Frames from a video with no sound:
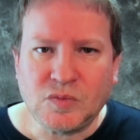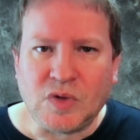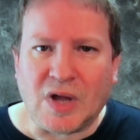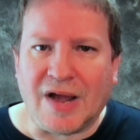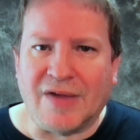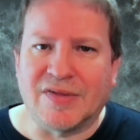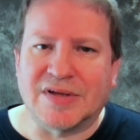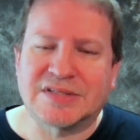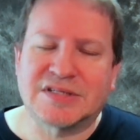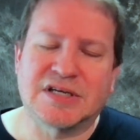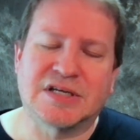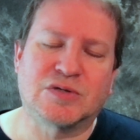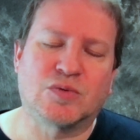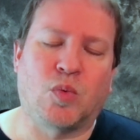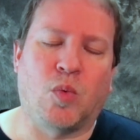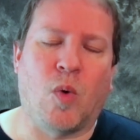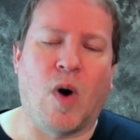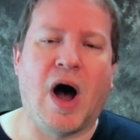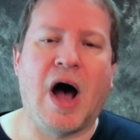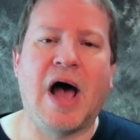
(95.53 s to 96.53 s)
that says,
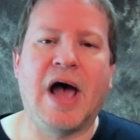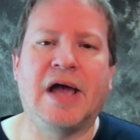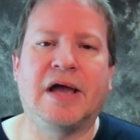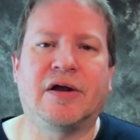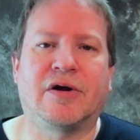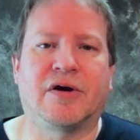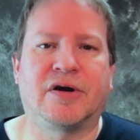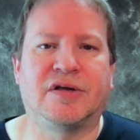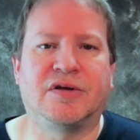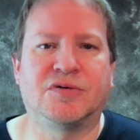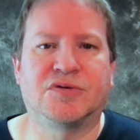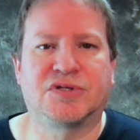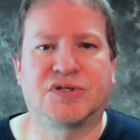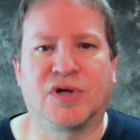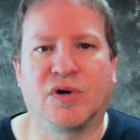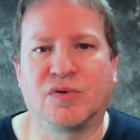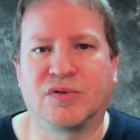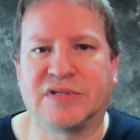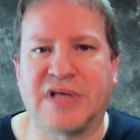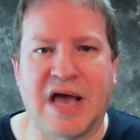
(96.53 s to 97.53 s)
"Why are you
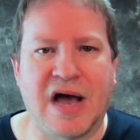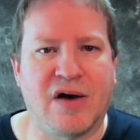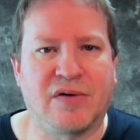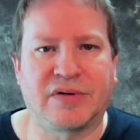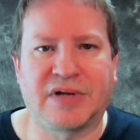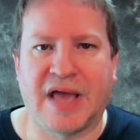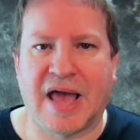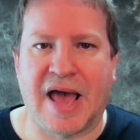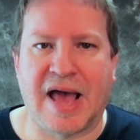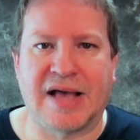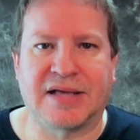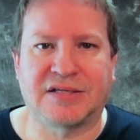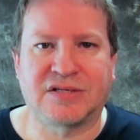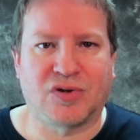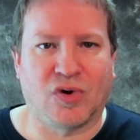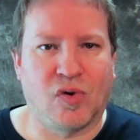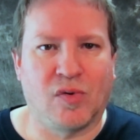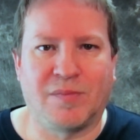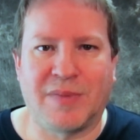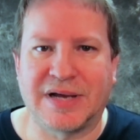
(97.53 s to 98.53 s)
so downcast,
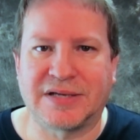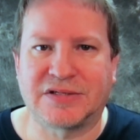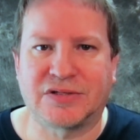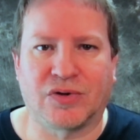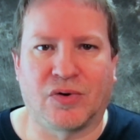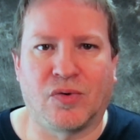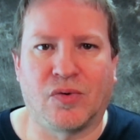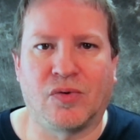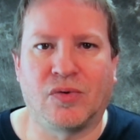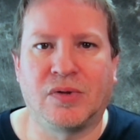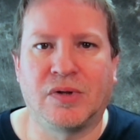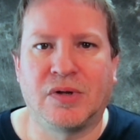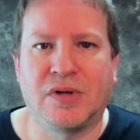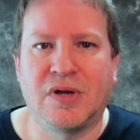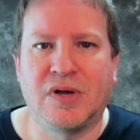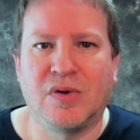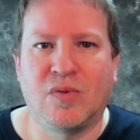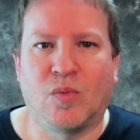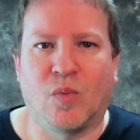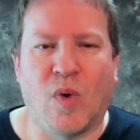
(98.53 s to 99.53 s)
O my soul?
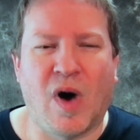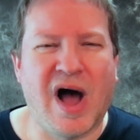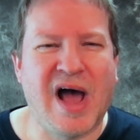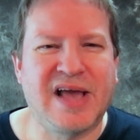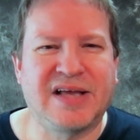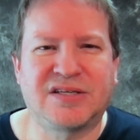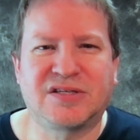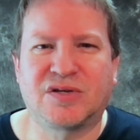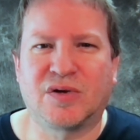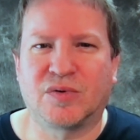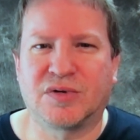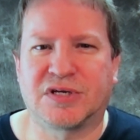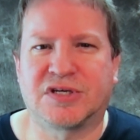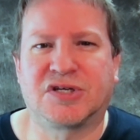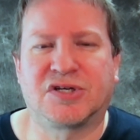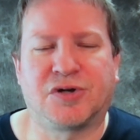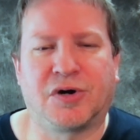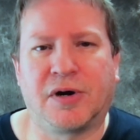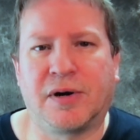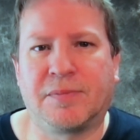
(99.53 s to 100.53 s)
Why so
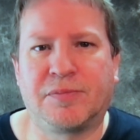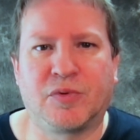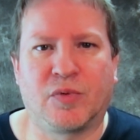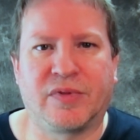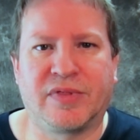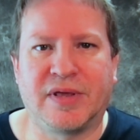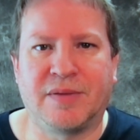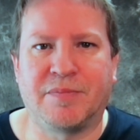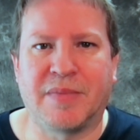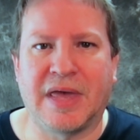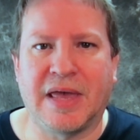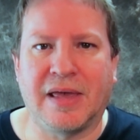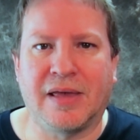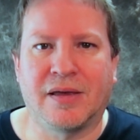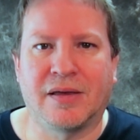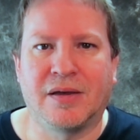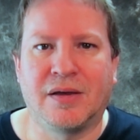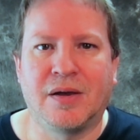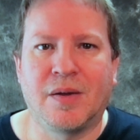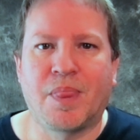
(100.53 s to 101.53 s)
disturbed within me?
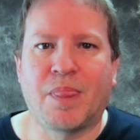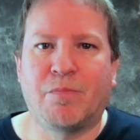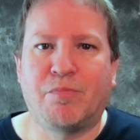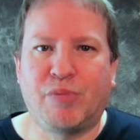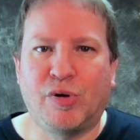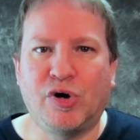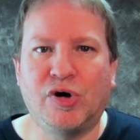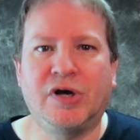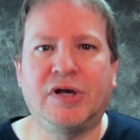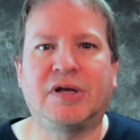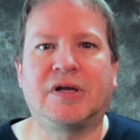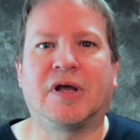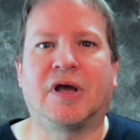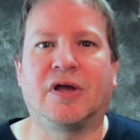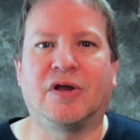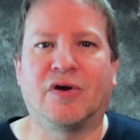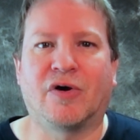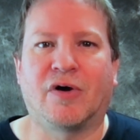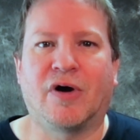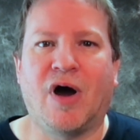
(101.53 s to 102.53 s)
Put
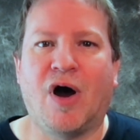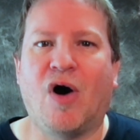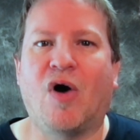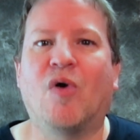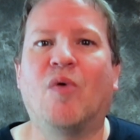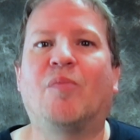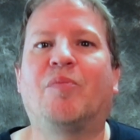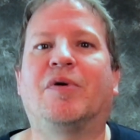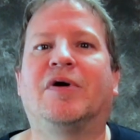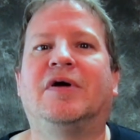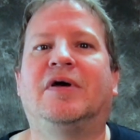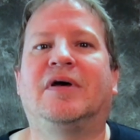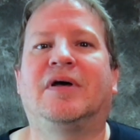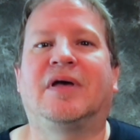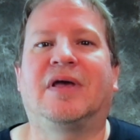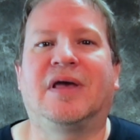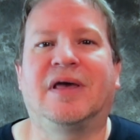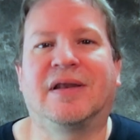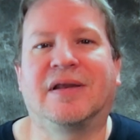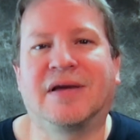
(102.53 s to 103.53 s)
your hope
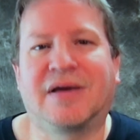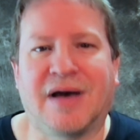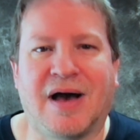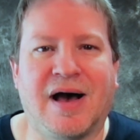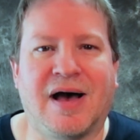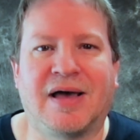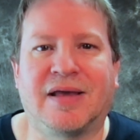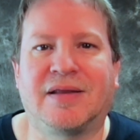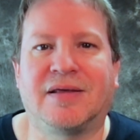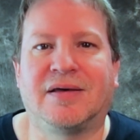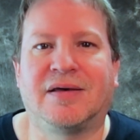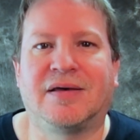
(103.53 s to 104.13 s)
in God."